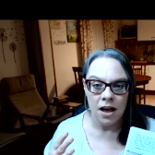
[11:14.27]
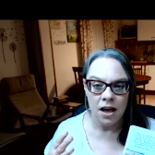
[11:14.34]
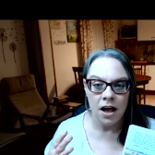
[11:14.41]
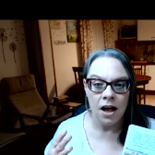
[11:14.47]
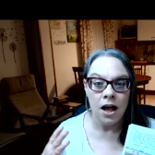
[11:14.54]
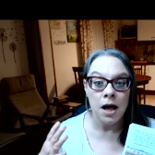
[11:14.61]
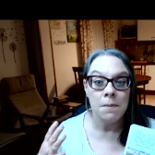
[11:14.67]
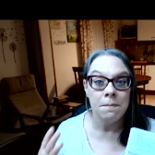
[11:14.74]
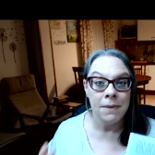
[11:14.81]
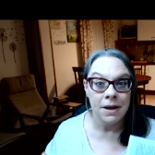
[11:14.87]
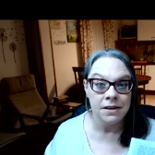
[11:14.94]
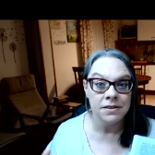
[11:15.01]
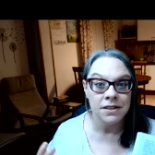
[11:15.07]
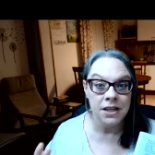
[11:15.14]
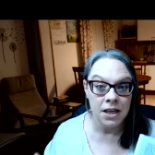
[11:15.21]
uh,
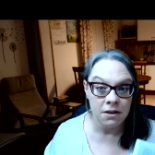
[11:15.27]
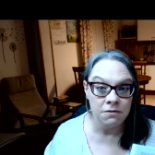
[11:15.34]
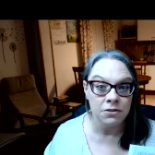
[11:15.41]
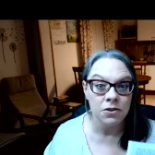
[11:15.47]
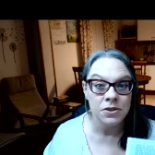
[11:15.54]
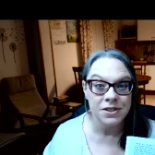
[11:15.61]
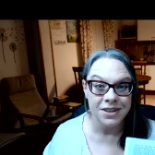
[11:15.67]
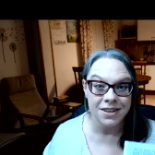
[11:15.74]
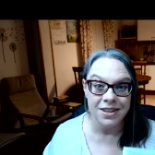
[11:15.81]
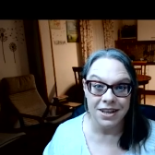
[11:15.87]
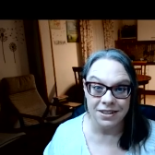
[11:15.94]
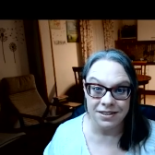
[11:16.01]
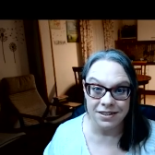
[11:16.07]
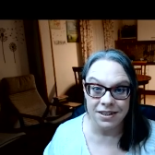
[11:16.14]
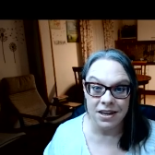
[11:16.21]
amazing influence in
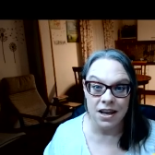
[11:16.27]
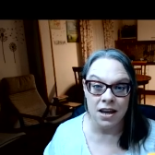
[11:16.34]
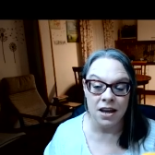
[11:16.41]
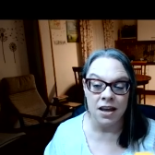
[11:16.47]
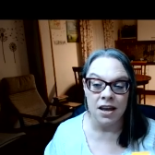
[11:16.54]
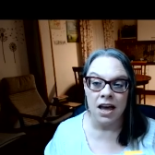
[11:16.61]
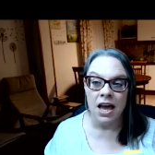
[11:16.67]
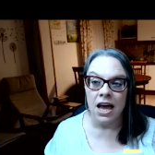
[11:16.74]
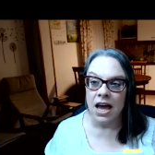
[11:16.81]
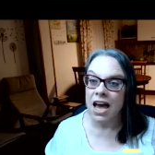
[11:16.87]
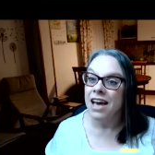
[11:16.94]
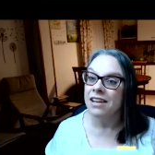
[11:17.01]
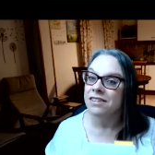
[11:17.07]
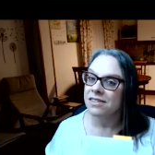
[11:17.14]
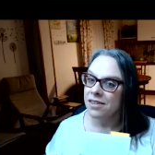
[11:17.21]
that city.
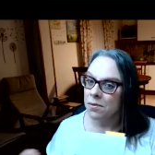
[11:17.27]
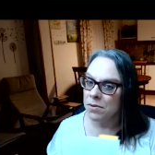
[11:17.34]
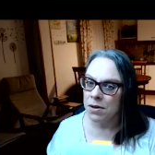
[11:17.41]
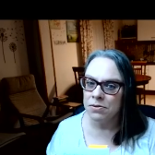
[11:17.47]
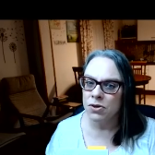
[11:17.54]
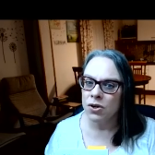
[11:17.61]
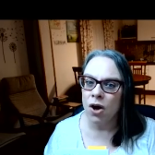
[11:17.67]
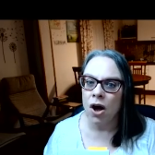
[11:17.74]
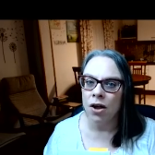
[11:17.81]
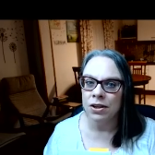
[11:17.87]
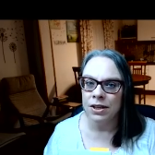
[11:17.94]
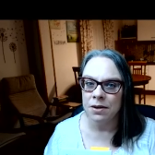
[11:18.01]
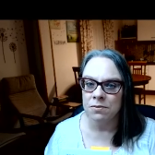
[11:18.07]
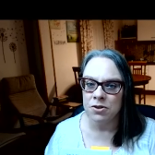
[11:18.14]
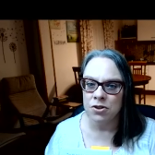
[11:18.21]
And sometimes we call
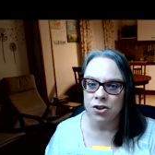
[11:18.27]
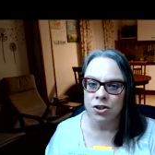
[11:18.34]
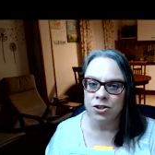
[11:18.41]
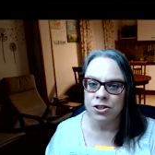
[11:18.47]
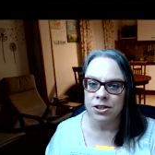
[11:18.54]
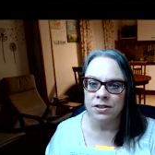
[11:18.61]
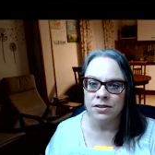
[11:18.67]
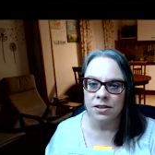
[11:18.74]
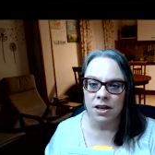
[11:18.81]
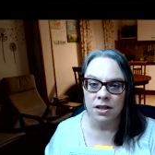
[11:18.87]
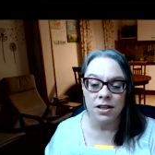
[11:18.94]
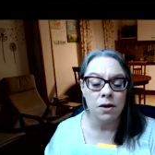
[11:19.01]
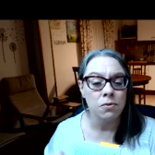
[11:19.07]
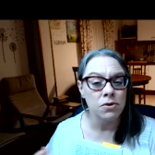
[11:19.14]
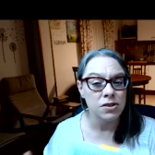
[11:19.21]
him to churches
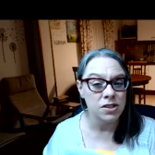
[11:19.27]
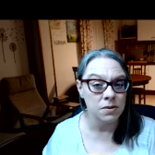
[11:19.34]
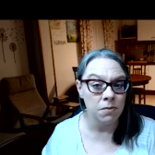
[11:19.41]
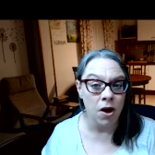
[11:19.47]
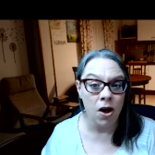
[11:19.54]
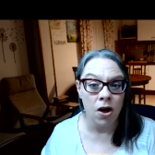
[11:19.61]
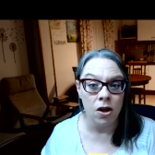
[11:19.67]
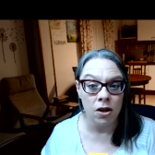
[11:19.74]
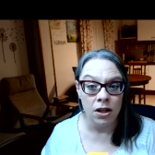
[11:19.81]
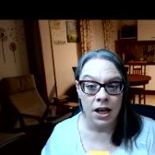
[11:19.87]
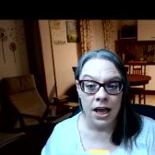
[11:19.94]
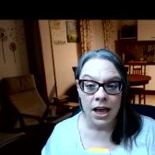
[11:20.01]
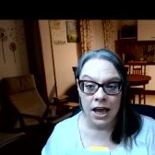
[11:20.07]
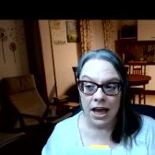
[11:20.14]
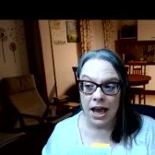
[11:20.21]
that were small,
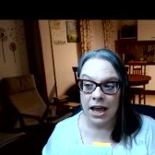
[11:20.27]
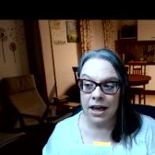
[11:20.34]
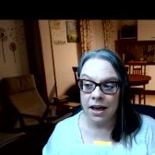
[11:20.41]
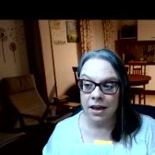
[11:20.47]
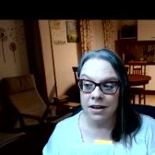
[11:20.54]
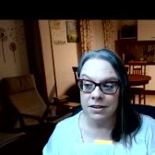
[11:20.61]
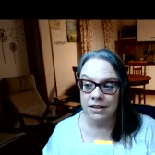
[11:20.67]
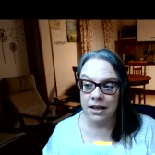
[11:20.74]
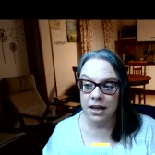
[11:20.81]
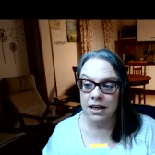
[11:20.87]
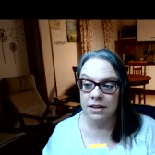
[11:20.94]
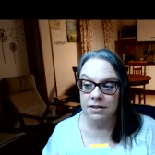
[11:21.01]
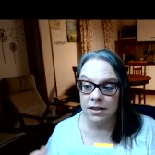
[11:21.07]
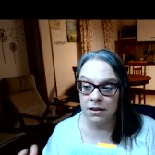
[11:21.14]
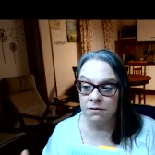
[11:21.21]
and
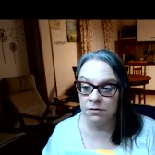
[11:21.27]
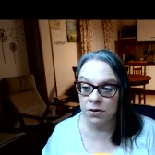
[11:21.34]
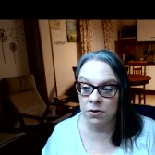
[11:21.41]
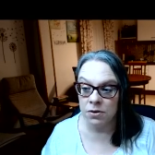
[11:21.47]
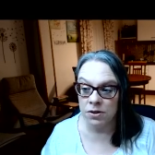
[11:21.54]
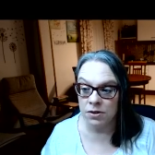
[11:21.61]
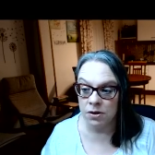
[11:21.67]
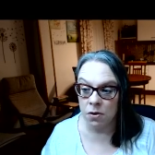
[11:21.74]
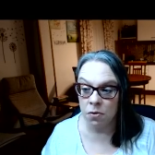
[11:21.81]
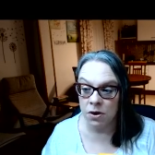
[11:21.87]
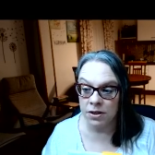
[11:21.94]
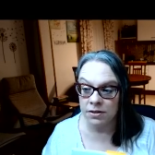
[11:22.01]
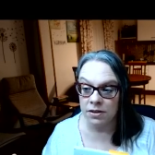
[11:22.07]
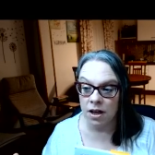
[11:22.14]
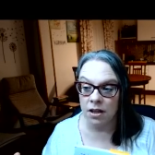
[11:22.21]
his influence
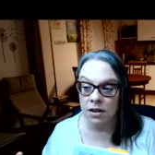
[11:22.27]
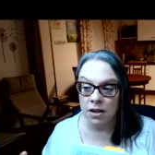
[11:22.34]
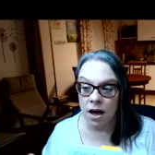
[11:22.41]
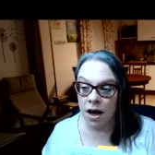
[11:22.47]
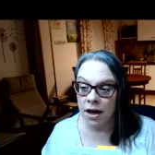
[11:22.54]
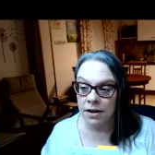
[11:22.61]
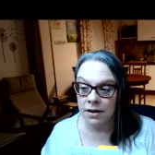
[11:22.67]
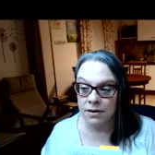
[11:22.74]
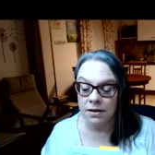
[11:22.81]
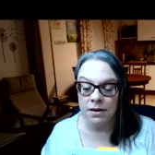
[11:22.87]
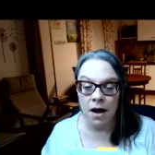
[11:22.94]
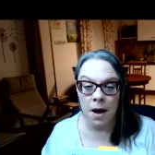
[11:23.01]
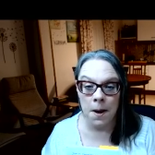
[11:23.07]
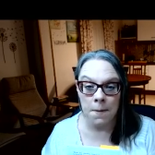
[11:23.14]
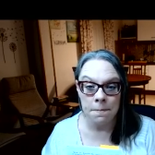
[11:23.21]
was a lot
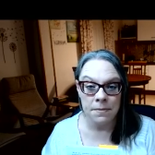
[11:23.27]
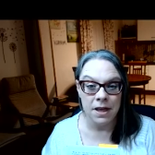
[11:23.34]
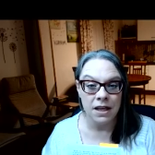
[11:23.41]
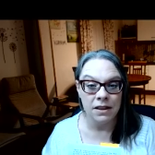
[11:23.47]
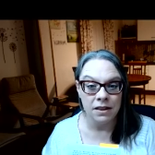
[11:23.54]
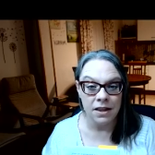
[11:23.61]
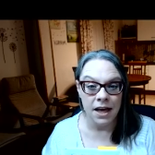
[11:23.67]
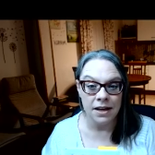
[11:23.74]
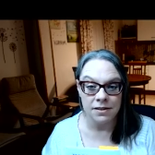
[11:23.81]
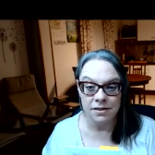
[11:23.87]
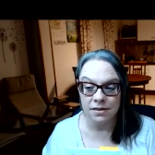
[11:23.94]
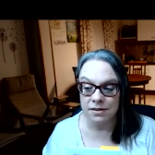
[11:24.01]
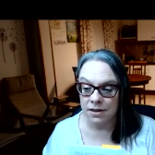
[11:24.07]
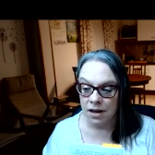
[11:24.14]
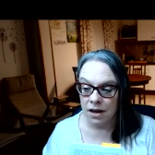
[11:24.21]
um,
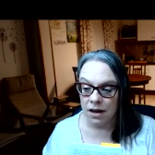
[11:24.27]
less